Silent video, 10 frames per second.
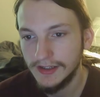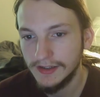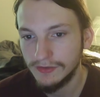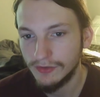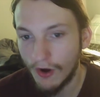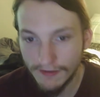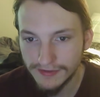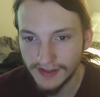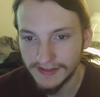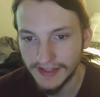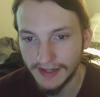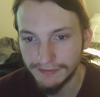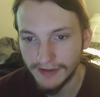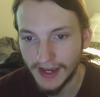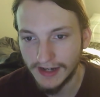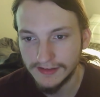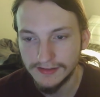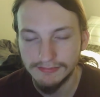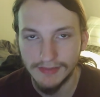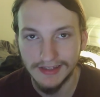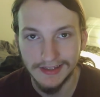to offset that fact, and